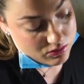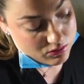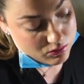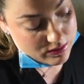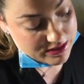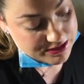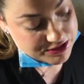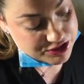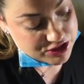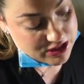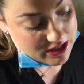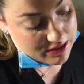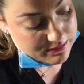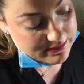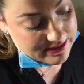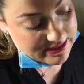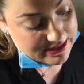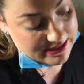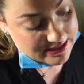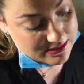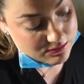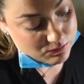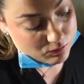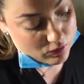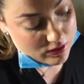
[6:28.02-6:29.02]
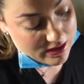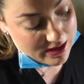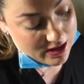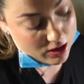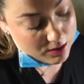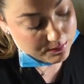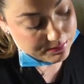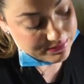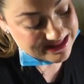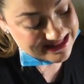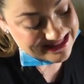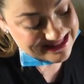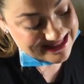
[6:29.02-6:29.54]
which go in and will
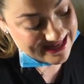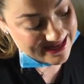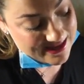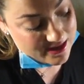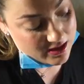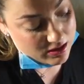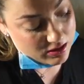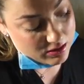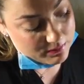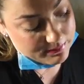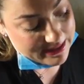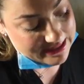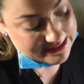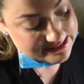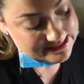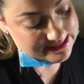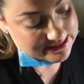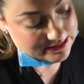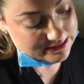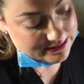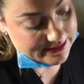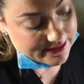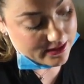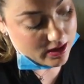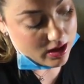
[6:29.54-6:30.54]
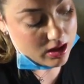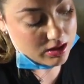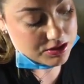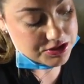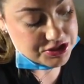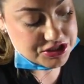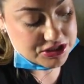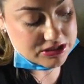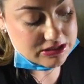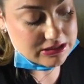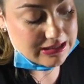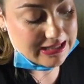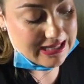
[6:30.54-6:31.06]
help tell basically
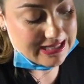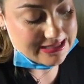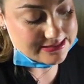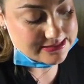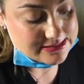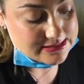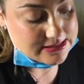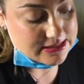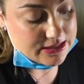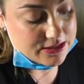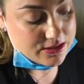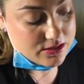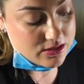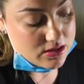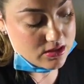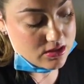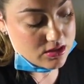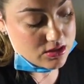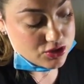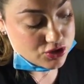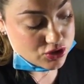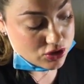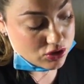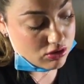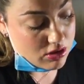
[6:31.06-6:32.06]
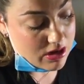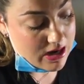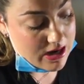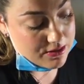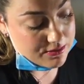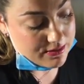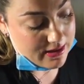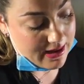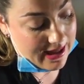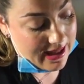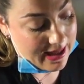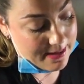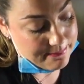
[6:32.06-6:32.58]
collagen and elastin to grow,
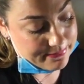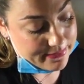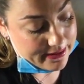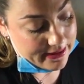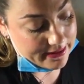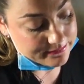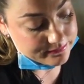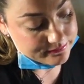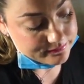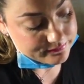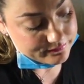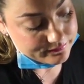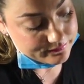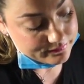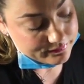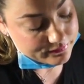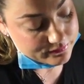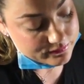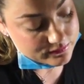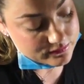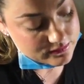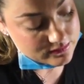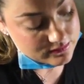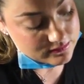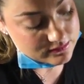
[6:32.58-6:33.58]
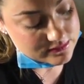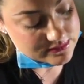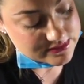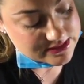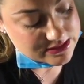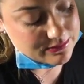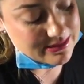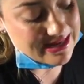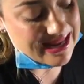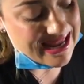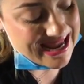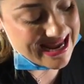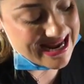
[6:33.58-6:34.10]
to happen.
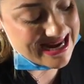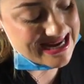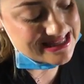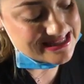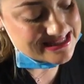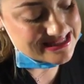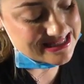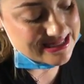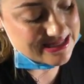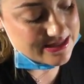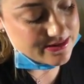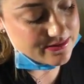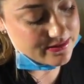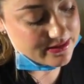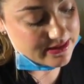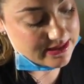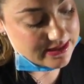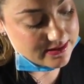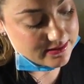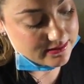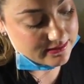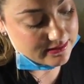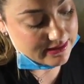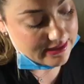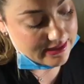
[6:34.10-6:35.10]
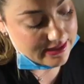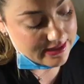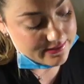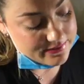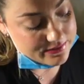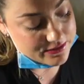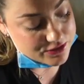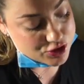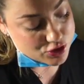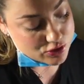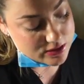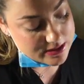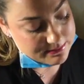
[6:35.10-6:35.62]
So it aids in the healing
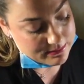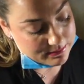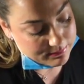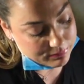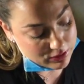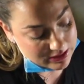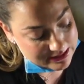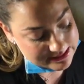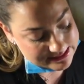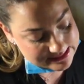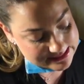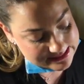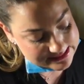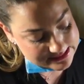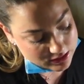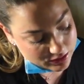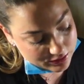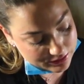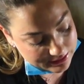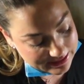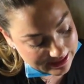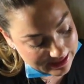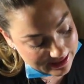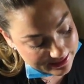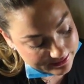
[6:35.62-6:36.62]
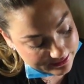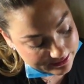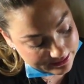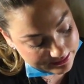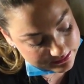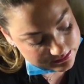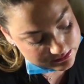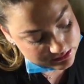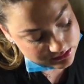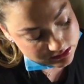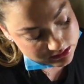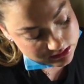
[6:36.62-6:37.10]
and the treatment process altogether.